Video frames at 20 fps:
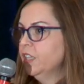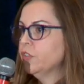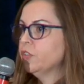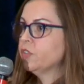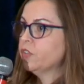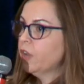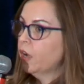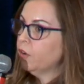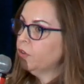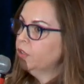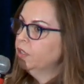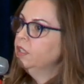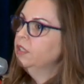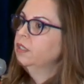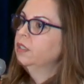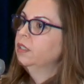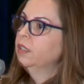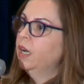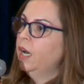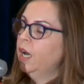So
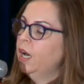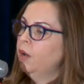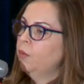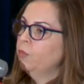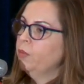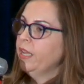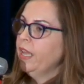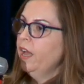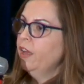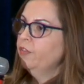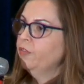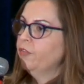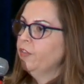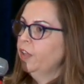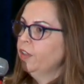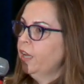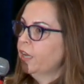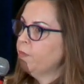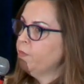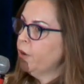um, we have
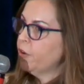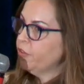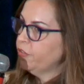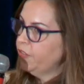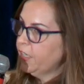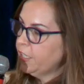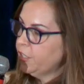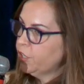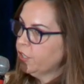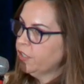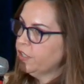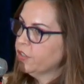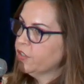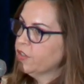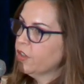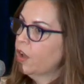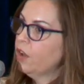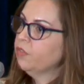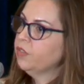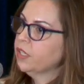a lot of motivation to
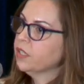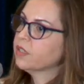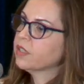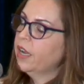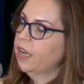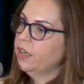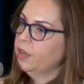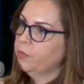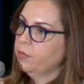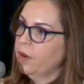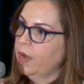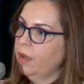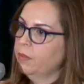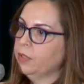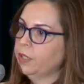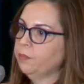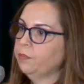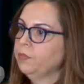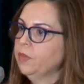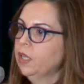solve this kind of
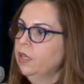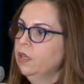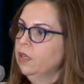problem.